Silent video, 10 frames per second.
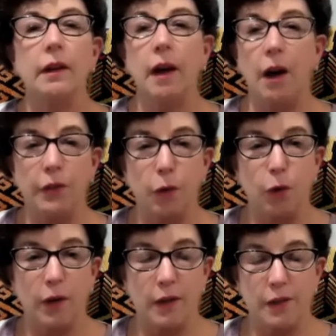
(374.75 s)
of an
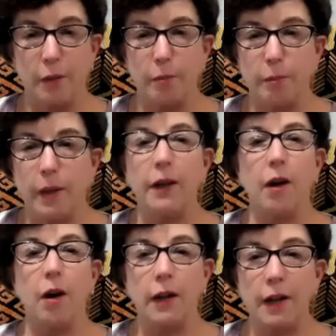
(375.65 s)
organism, and in
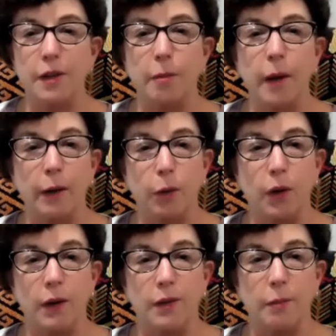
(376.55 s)
our case, a
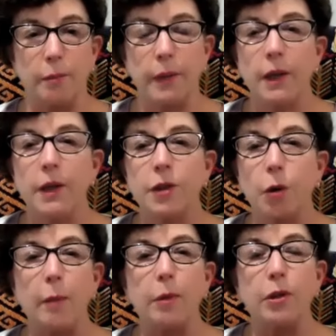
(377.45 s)
microorganism. So
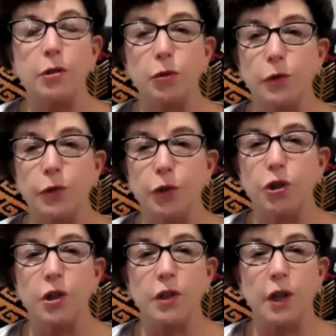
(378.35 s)
we're able to do the full
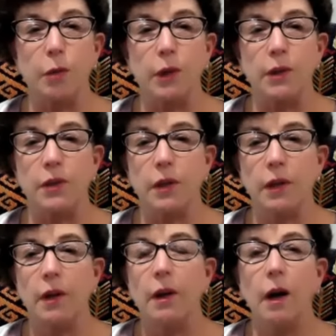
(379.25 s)
gene sequence
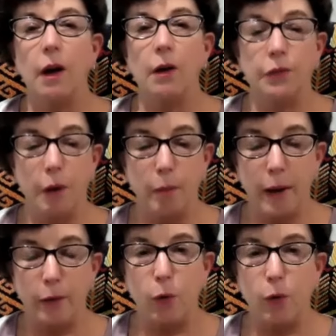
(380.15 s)
of a
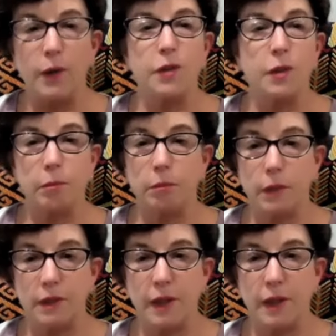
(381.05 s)
microorganism, let's